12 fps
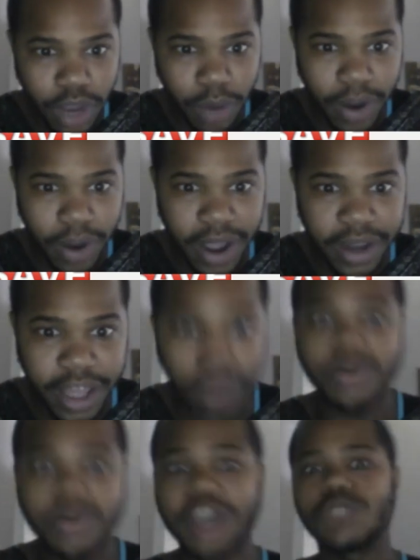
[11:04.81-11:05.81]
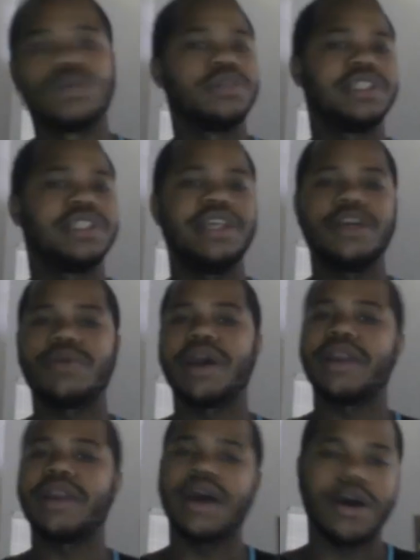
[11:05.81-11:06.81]
All right, and that's what we're seeing
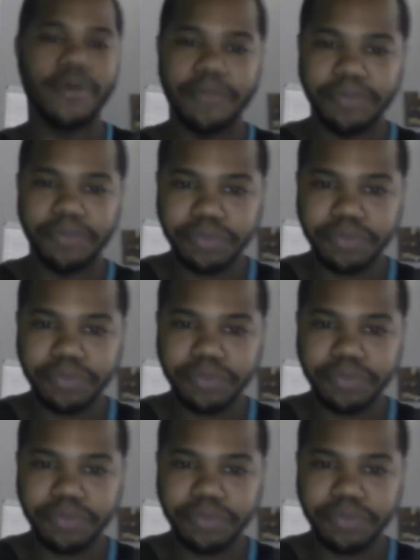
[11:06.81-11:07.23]
right now.